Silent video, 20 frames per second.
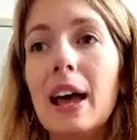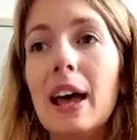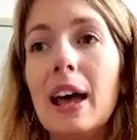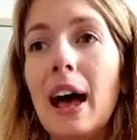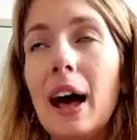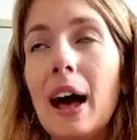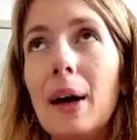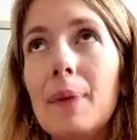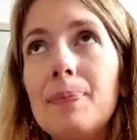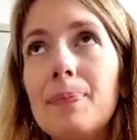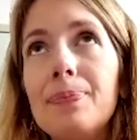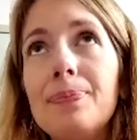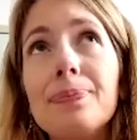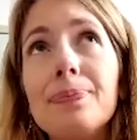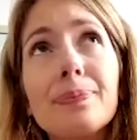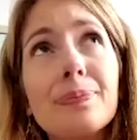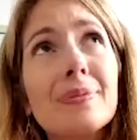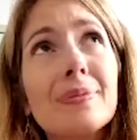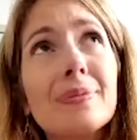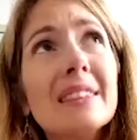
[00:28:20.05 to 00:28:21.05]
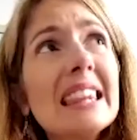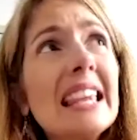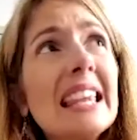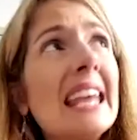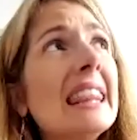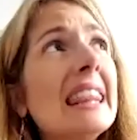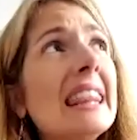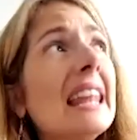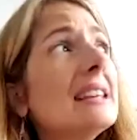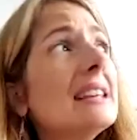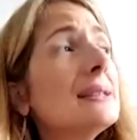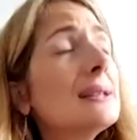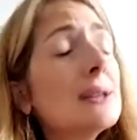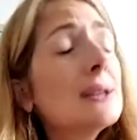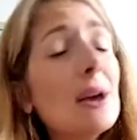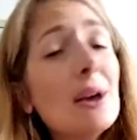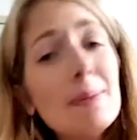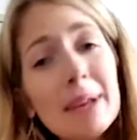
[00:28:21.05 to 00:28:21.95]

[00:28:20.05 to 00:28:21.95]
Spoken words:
And then there's so